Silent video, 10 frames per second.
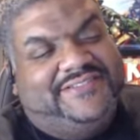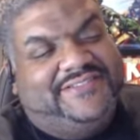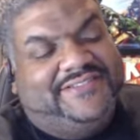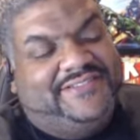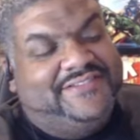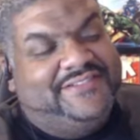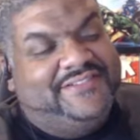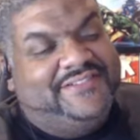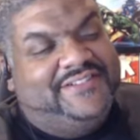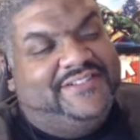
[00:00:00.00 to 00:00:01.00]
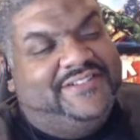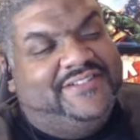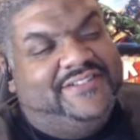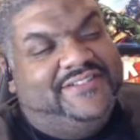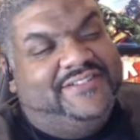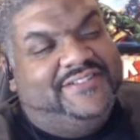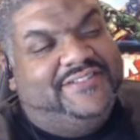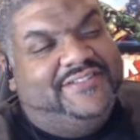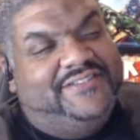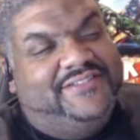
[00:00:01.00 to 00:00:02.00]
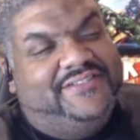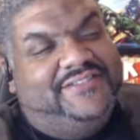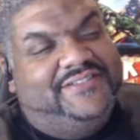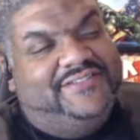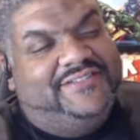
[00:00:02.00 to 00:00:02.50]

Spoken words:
The person shown says nothing.